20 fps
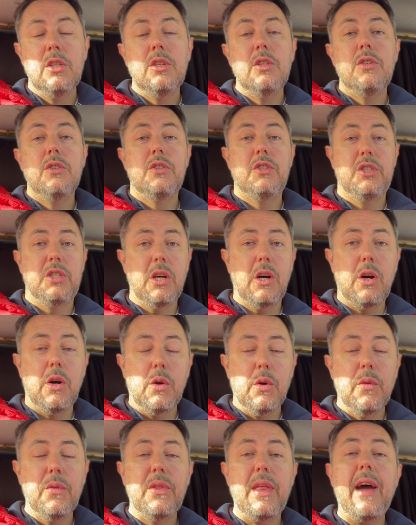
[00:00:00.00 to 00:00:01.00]

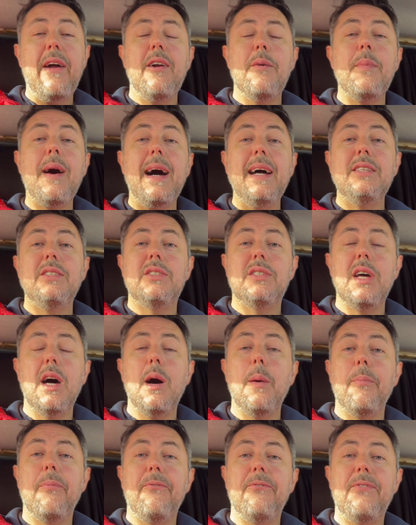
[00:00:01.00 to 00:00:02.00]
So there are my
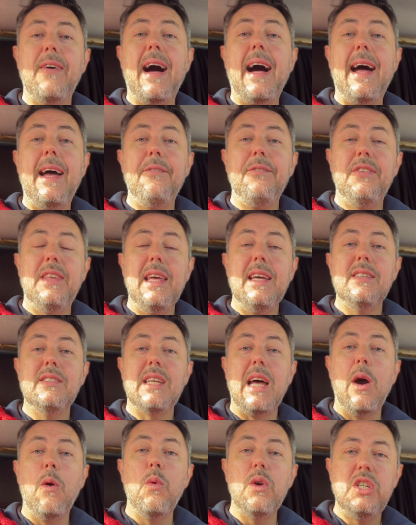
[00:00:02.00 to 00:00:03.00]
top 5 things
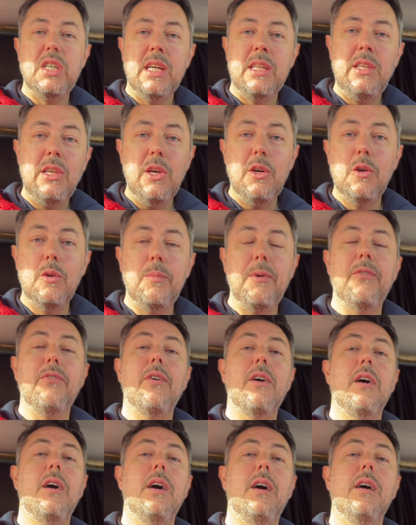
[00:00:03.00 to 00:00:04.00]
that I wish I knew
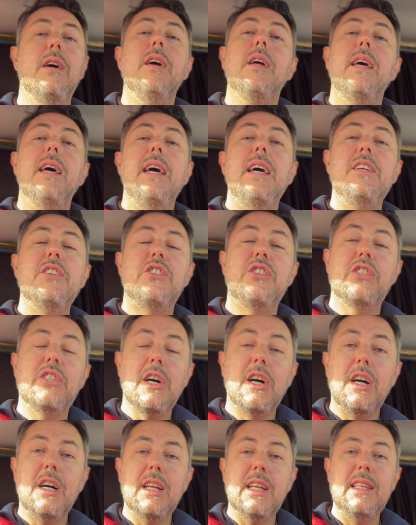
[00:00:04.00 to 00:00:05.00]
before
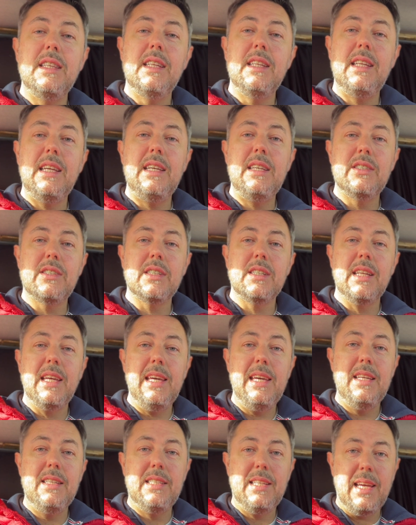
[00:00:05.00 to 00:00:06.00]
installing the diesel
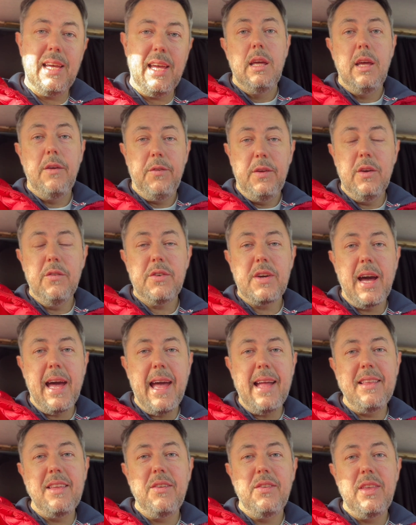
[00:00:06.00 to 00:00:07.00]
heater. If you've got
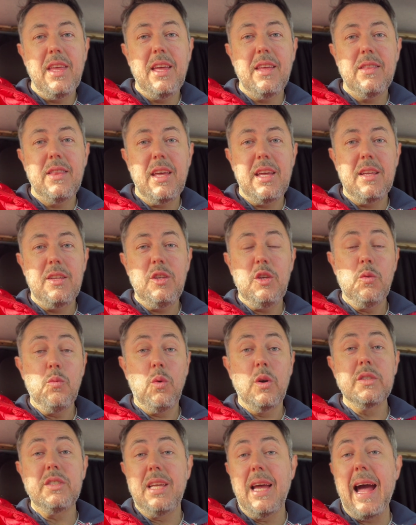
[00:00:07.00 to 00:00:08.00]
anything that you
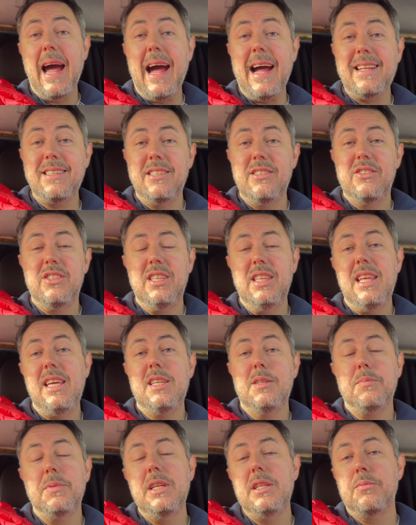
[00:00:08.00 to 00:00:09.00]
want to add to
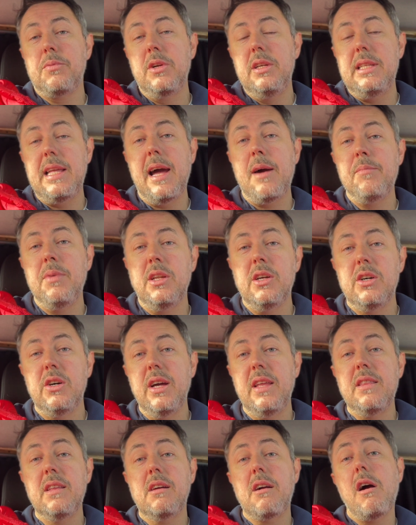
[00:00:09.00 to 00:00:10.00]
this, please put it down below
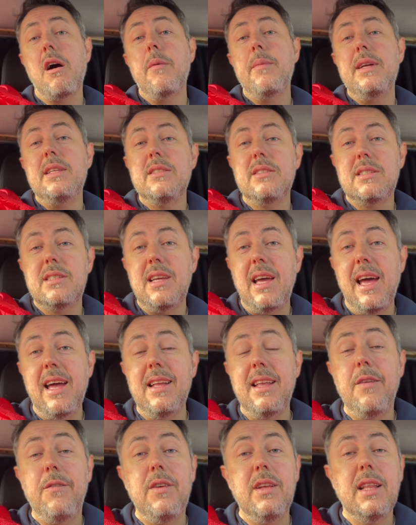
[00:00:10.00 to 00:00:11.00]
in the comments.
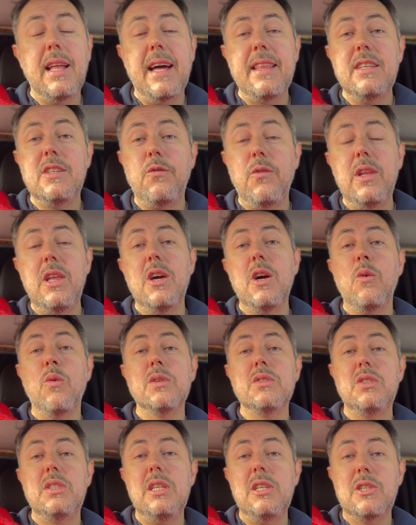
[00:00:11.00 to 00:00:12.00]
And if you like this video and
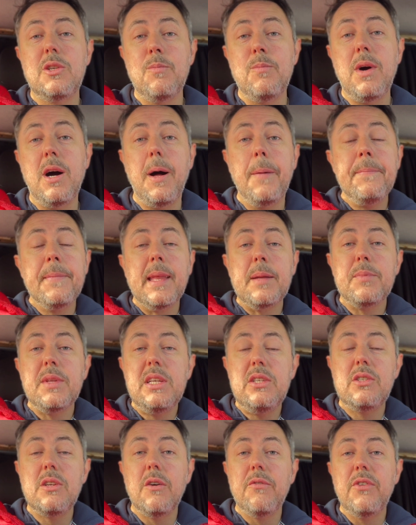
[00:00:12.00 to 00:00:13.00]
want to see some more,
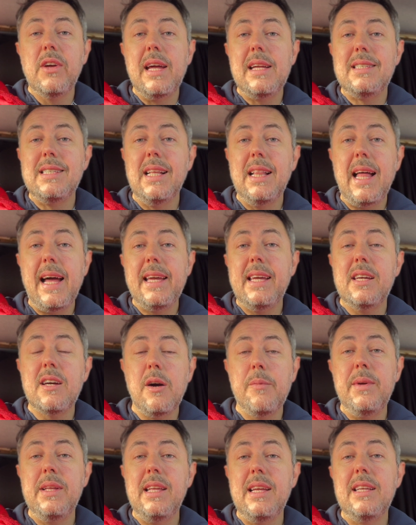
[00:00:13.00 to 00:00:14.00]
please don't forget to like,
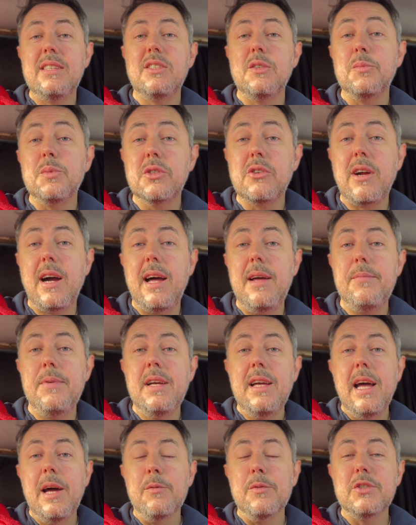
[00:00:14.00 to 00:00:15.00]
comment and subscribe,
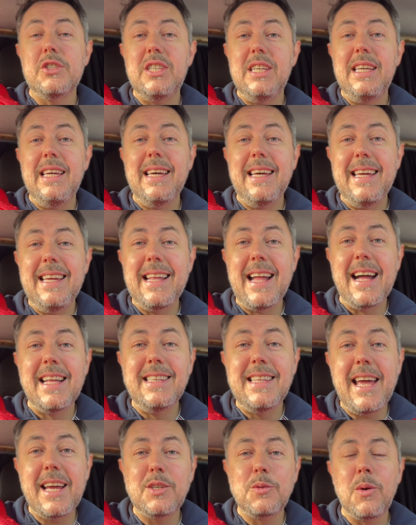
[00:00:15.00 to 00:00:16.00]
and we'll see you in our
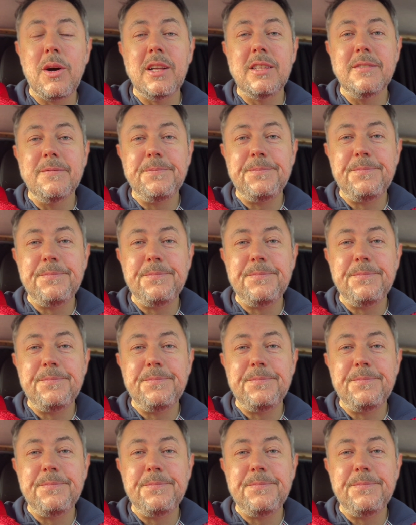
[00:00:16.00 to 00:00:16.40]
next one.